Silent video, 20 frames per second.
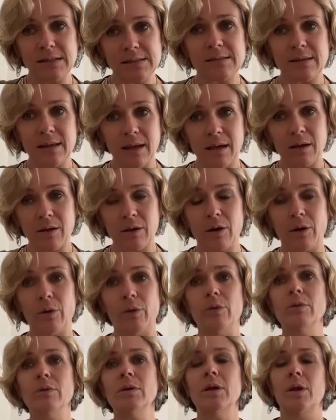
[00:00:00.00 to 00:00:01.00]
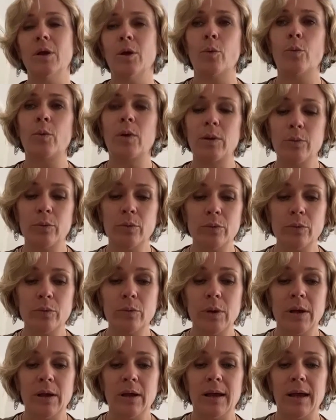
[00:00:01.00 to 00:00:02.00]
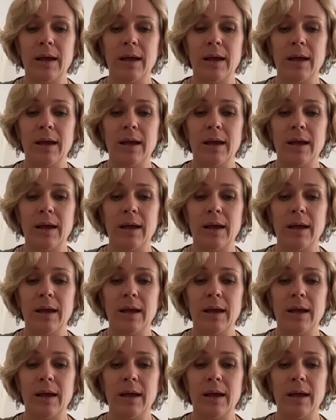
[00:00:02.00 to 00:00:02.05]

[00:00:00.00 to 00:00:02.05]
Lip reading: to that goal, we will